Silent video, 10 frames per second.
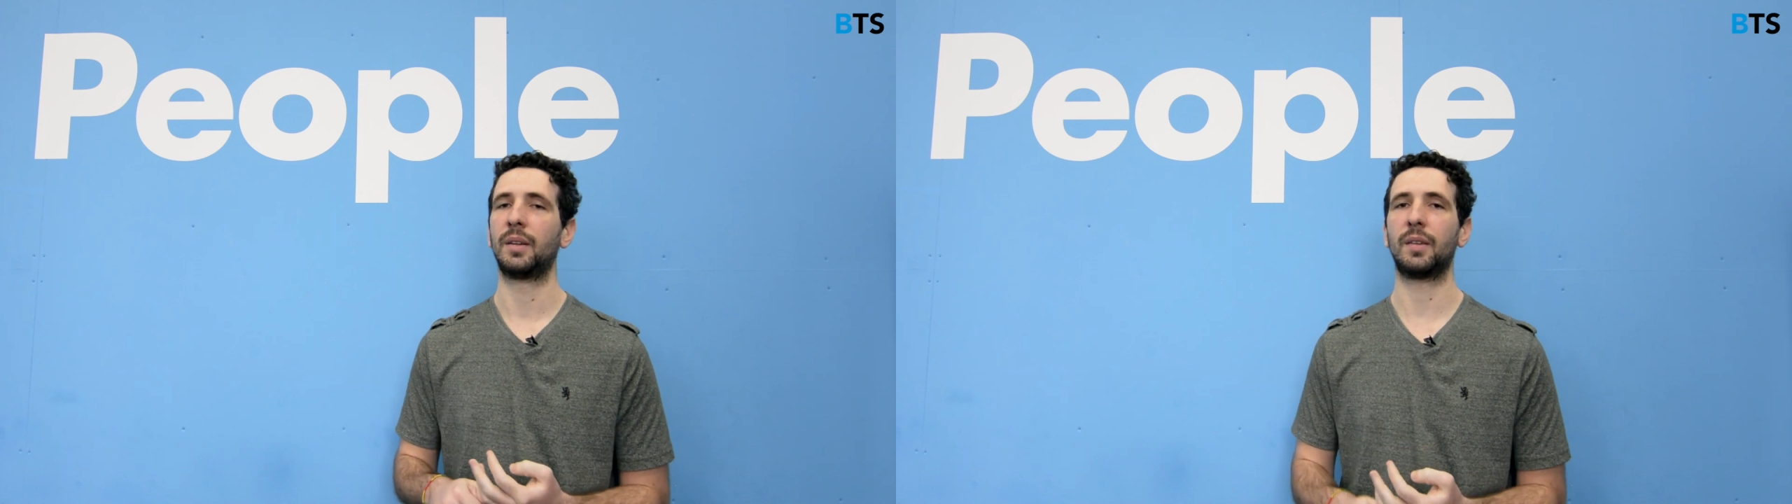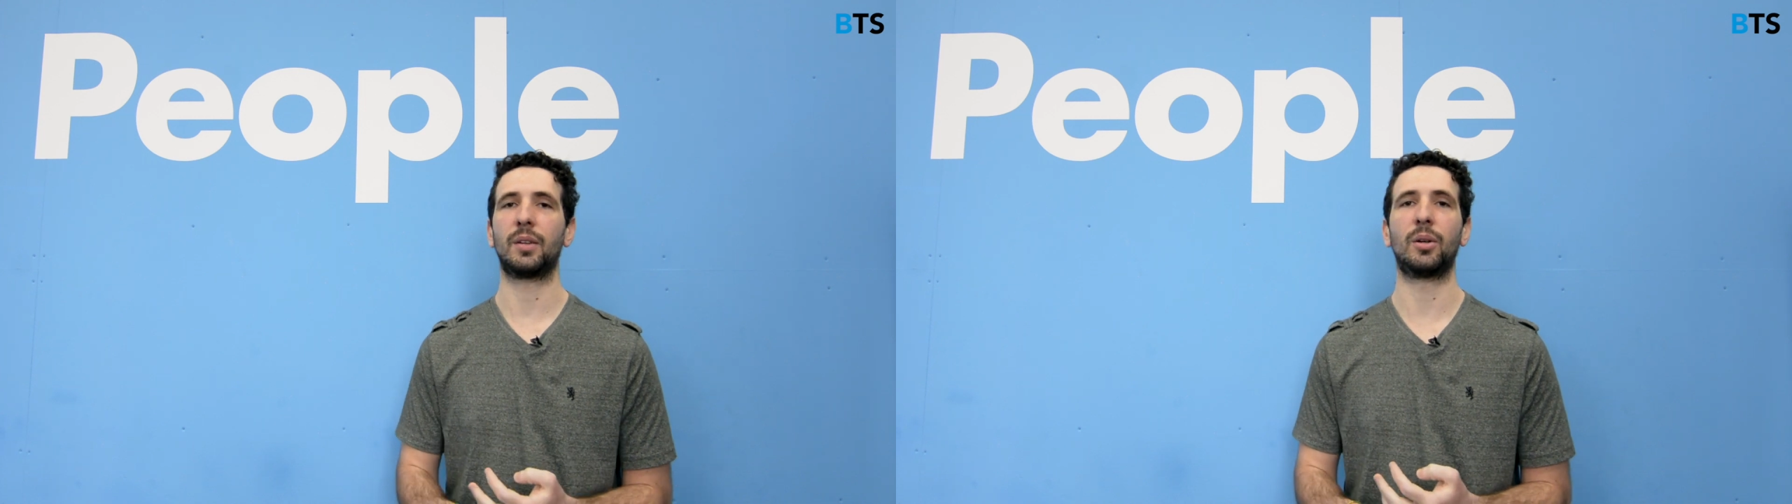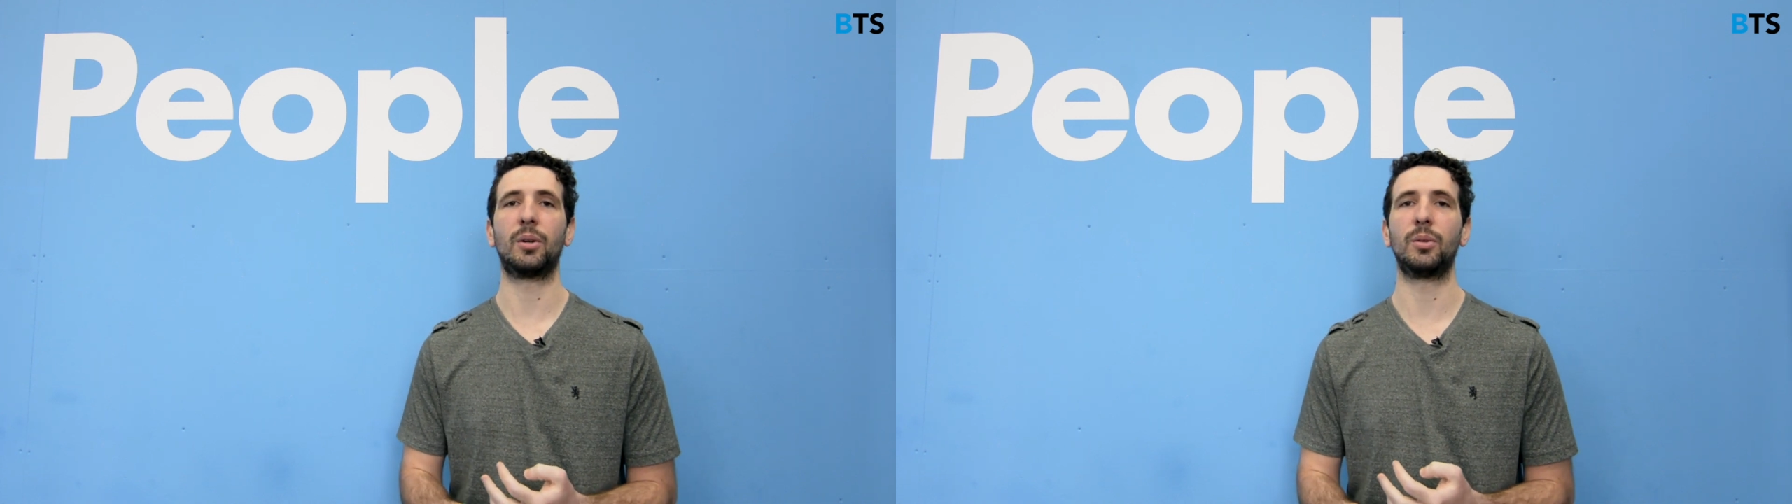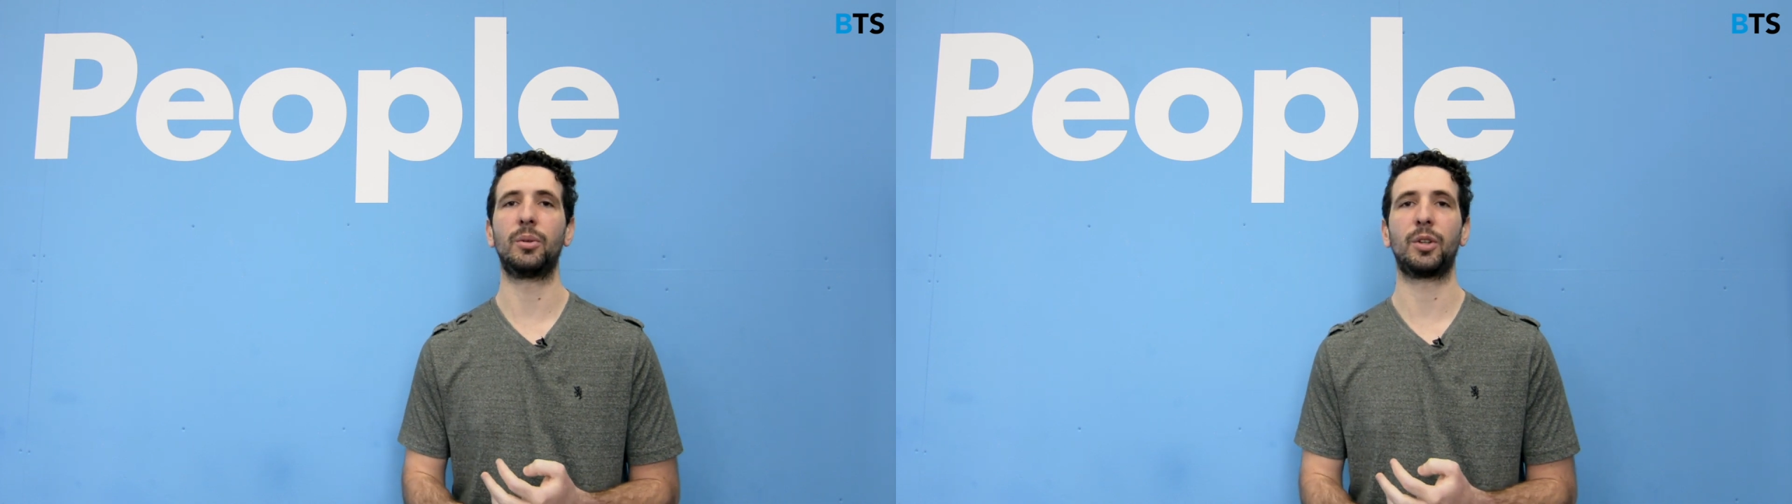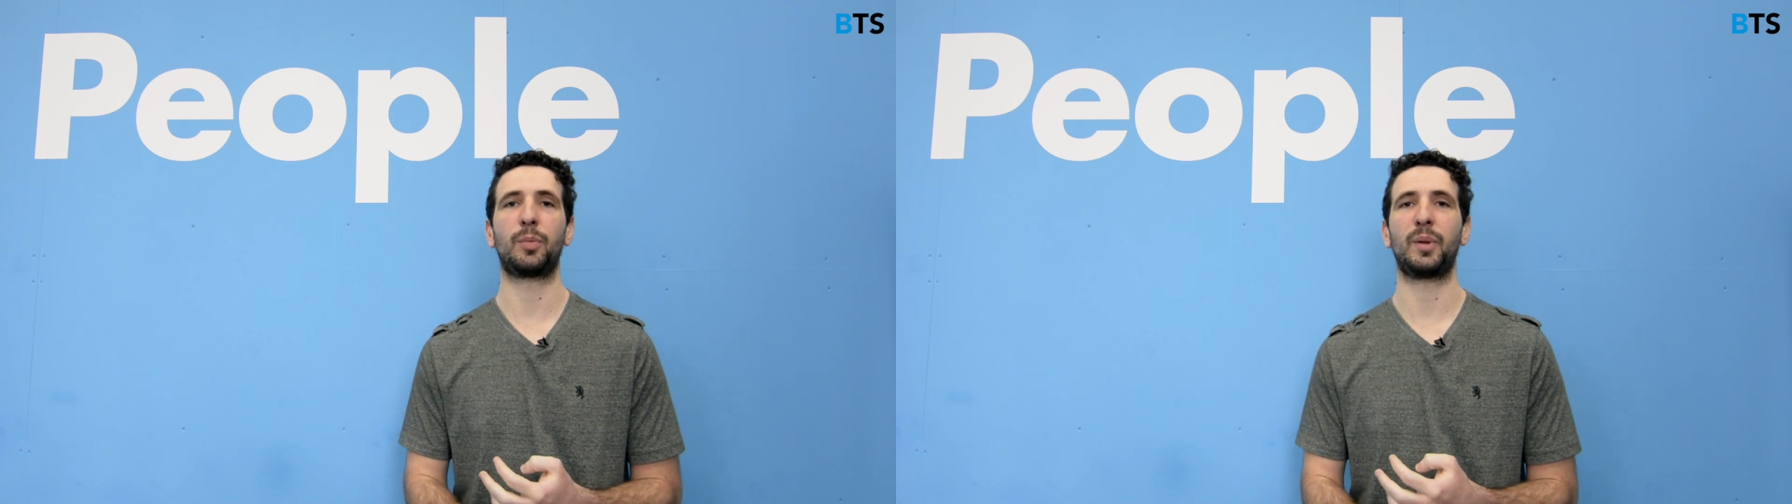that's a
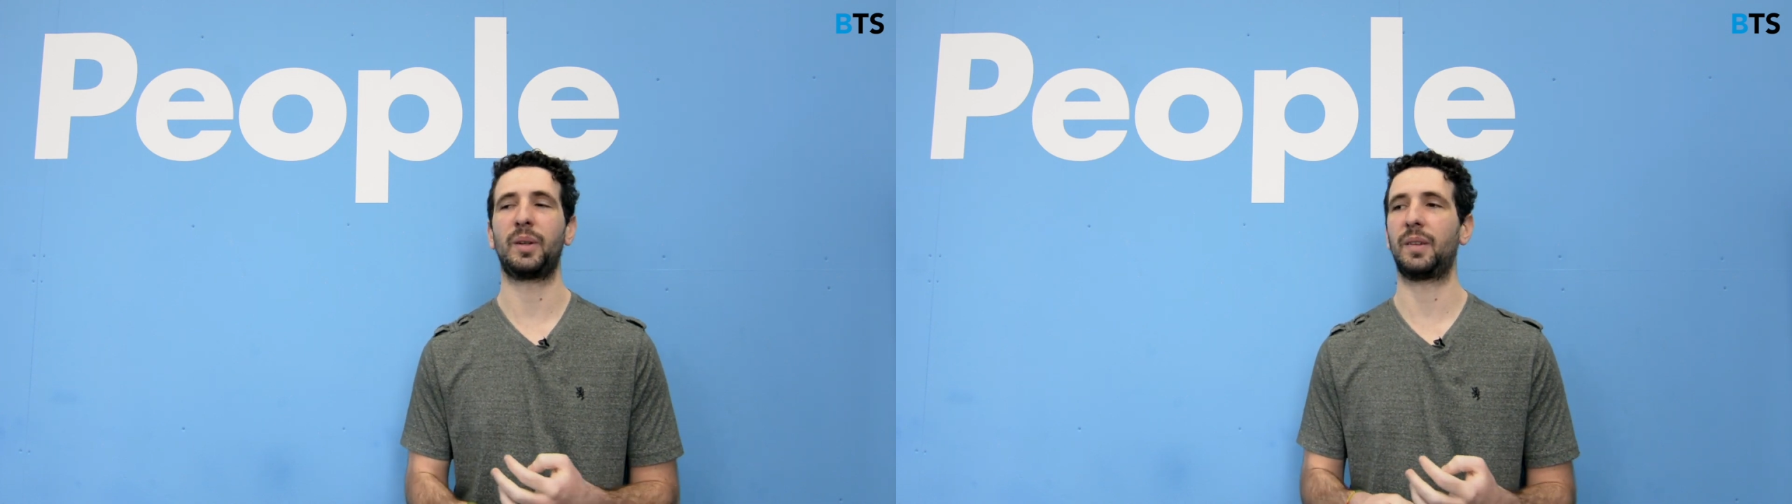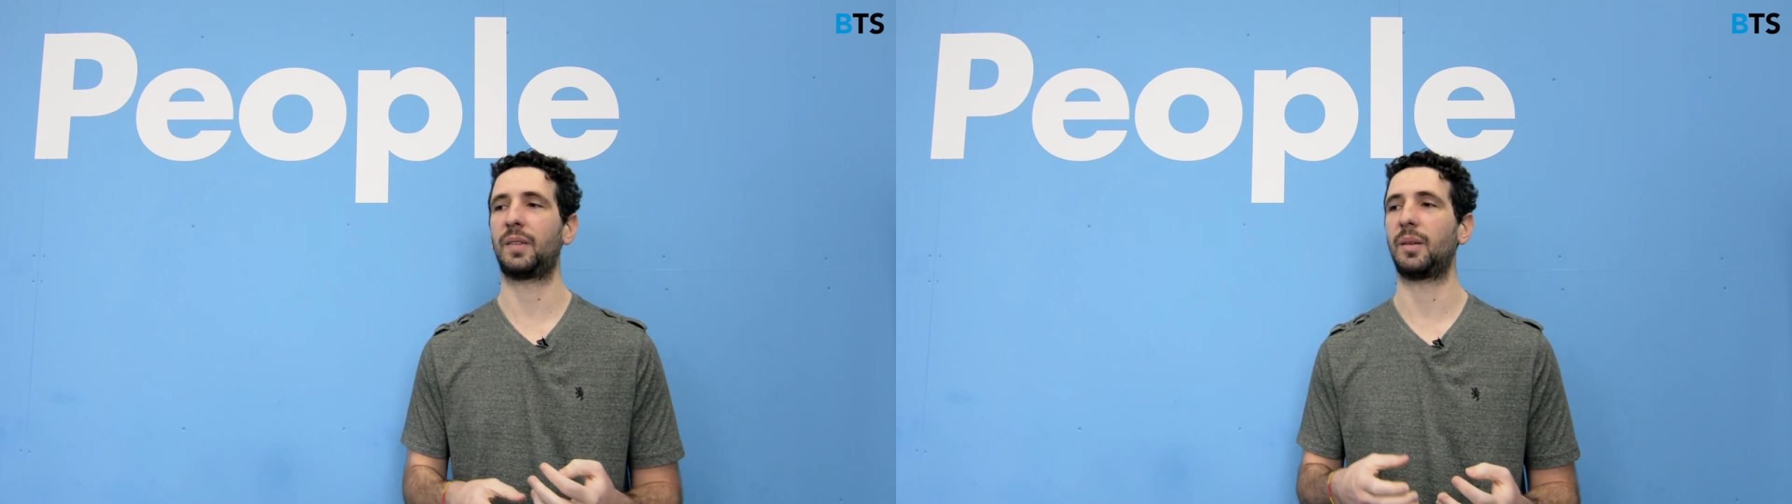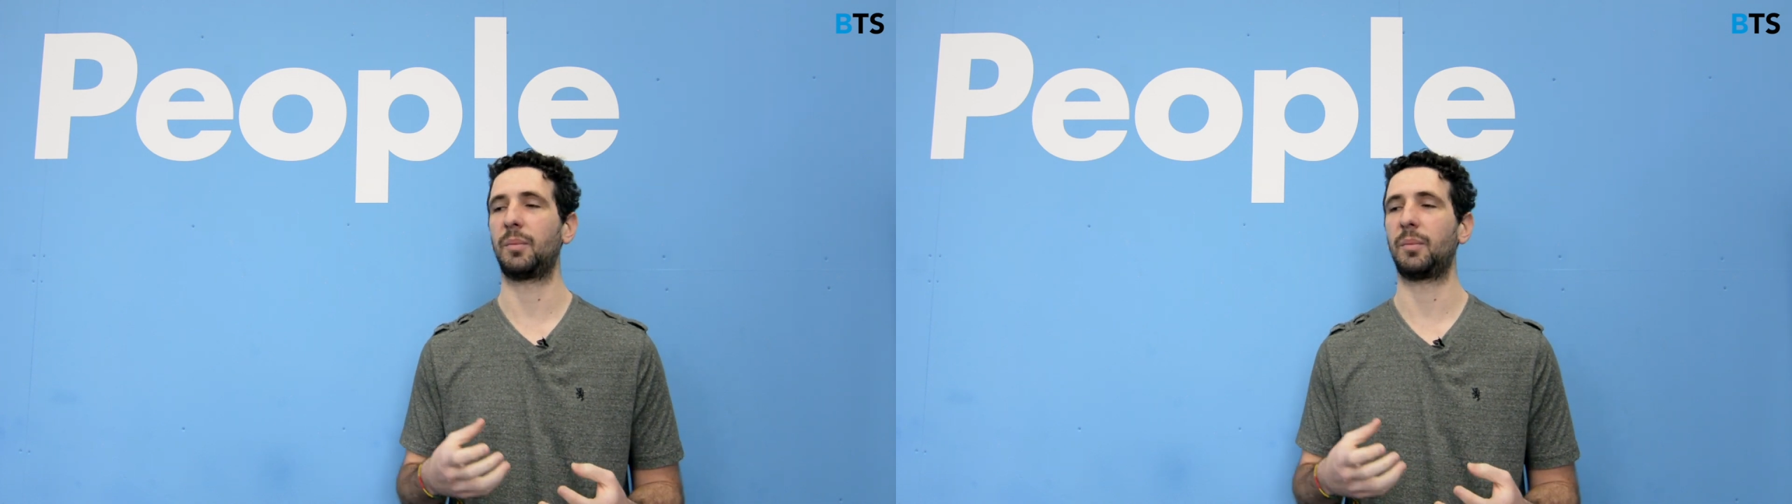whole new experience